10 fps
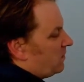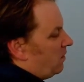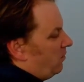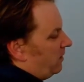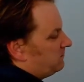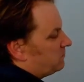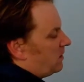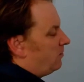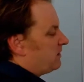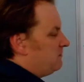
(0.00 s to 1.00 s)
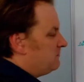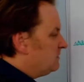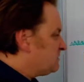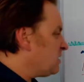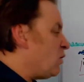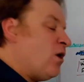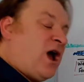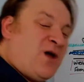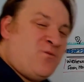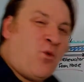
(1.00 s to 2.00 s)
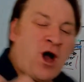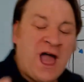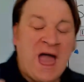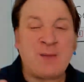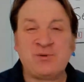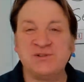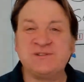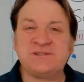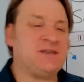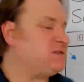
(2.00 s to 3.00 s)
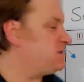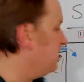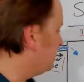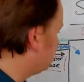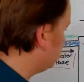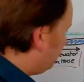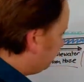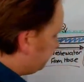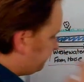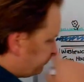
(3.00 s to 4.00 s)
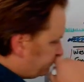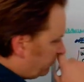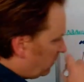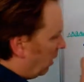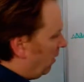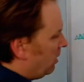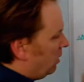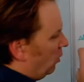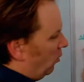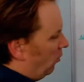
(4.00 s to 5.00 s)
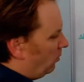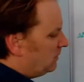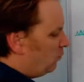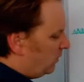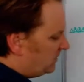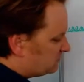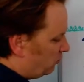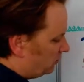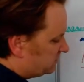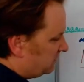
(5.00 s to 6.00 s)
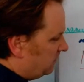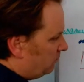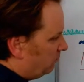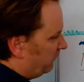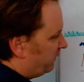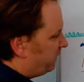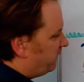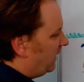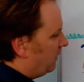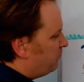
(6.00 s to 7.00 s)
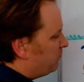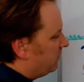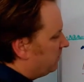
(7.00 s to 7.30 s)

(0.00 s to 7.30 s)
All right, okay. So, and what happens is this. All right, all your wastewater will fill up